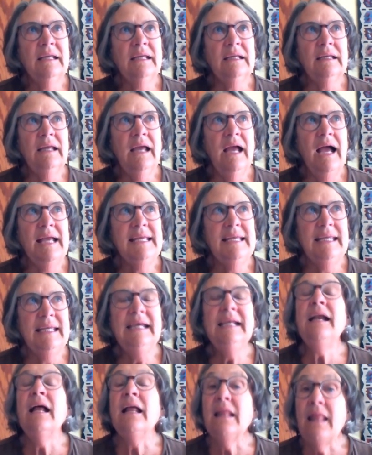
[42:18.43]
I get
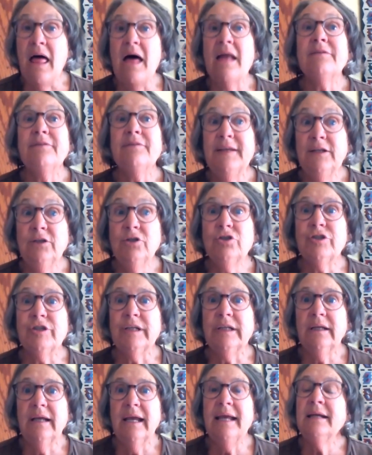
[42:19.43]
a lot of
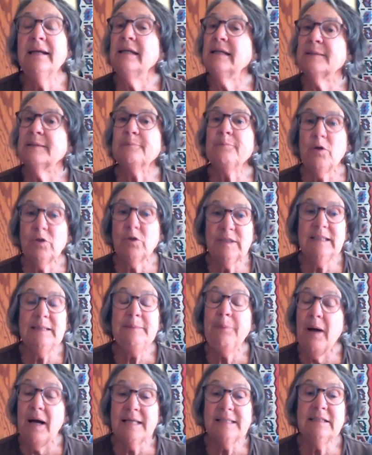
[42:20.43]
energy, and it's mostly
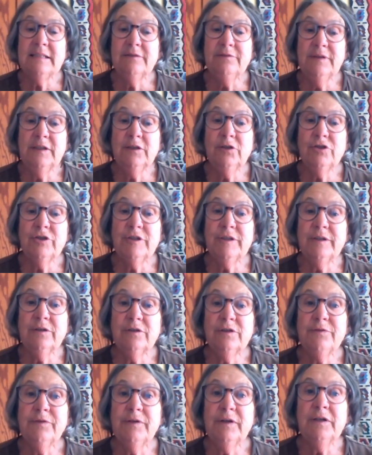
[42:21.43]
positive energy.
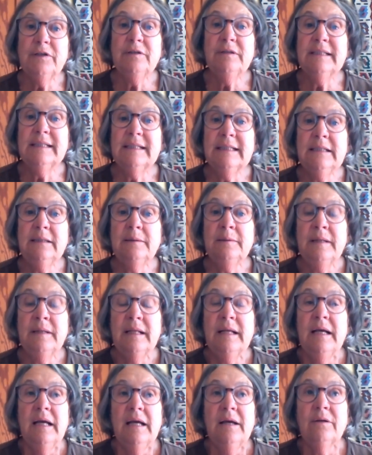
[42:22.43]
There's very little
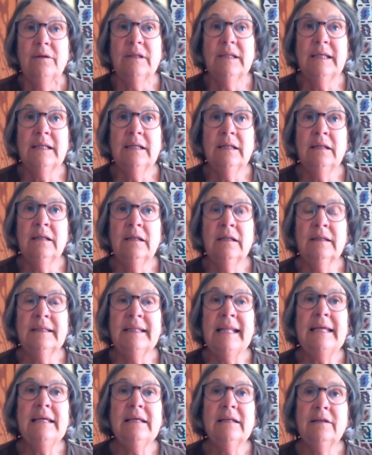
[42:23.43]

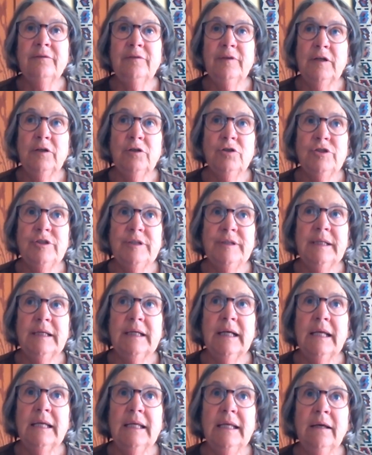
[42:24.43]
negative energy that
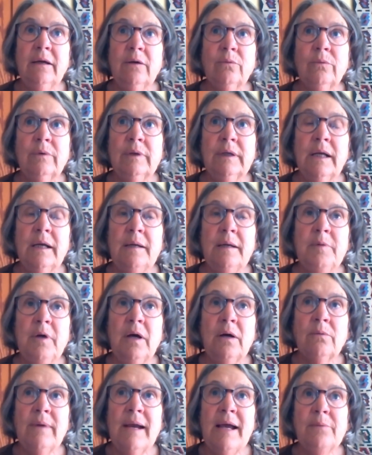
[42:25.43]
I get when I'm
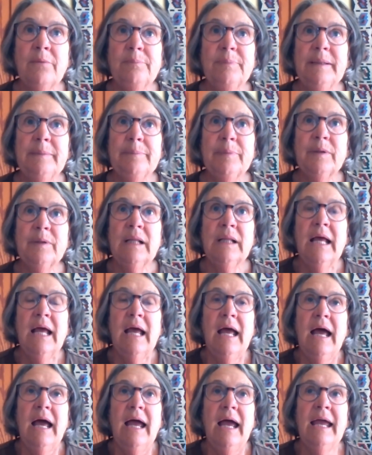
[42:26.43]
around people.
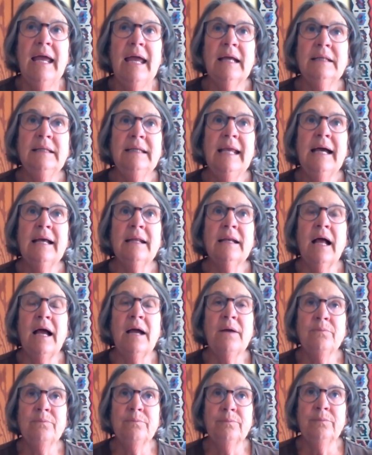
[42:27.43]
And yet
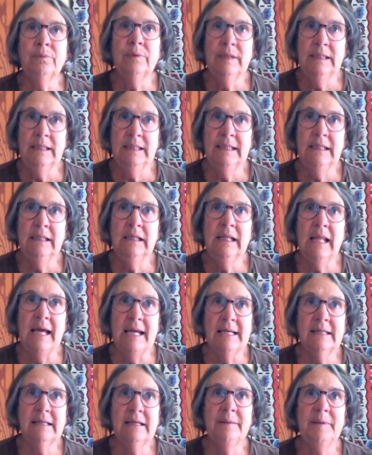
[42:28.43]
I really
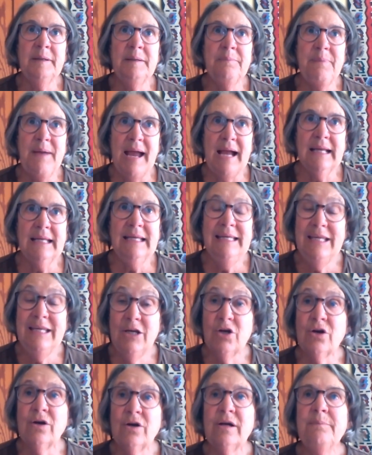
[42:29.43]
like coming back
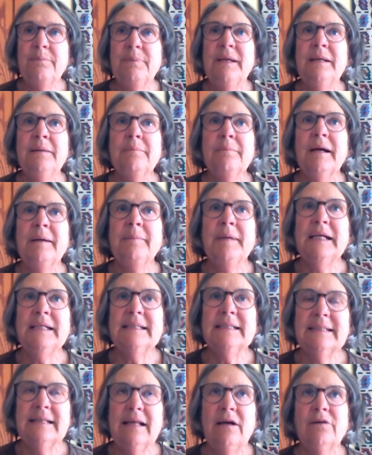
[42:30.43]
here and being by
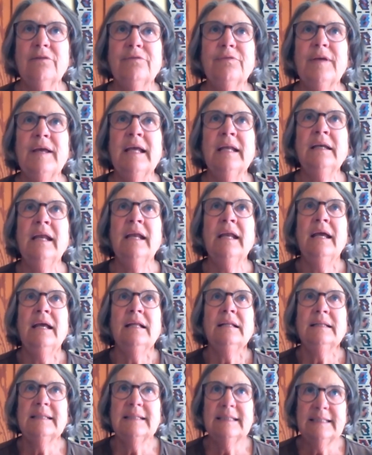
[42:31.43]
myself and
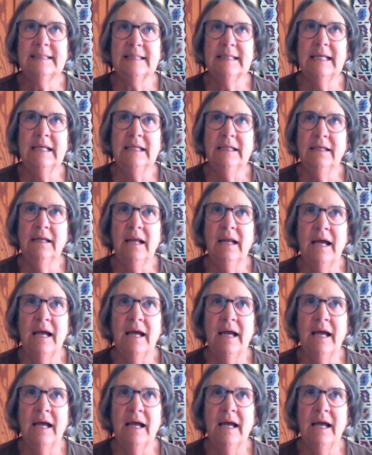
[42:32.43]
listening.